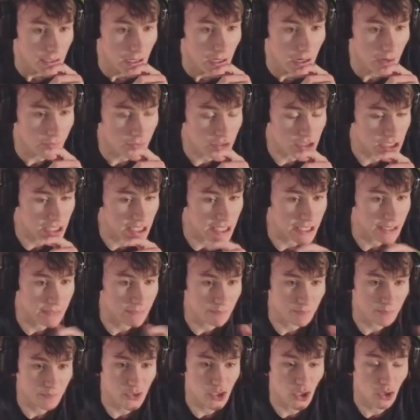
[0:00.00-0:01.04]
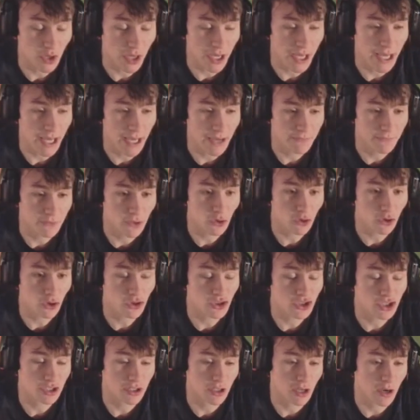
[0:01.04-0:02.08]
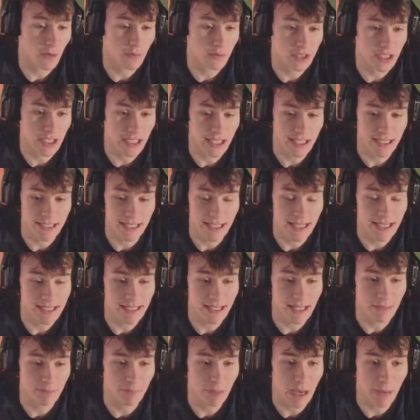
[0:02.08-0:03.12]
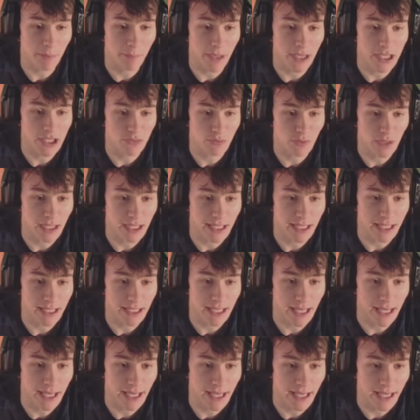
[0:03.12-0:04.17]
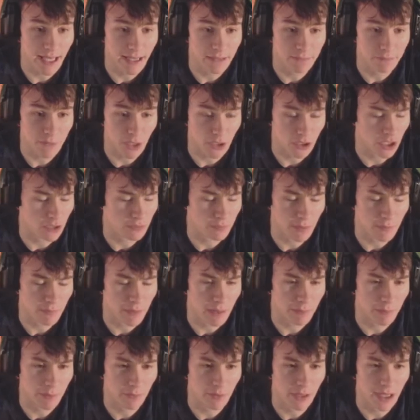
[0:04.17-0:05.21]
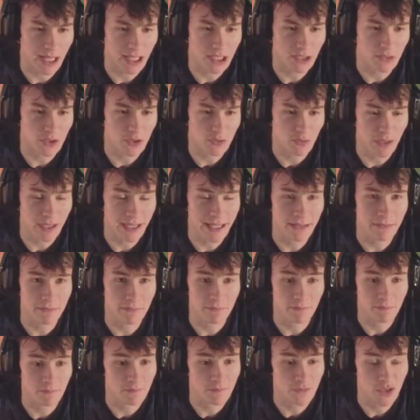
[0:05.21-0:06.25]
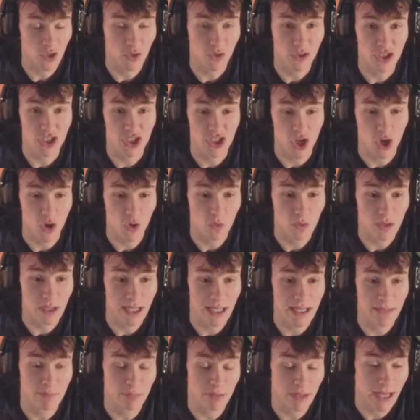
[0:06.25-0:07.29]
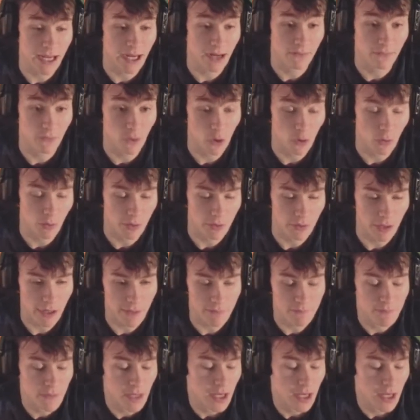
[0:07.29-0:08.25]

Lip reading: Obviously, Flowcooks, obviously, he sees that Mbappe is really, or not Mbappe, Ronaldo is really Jonas' only player forward, right?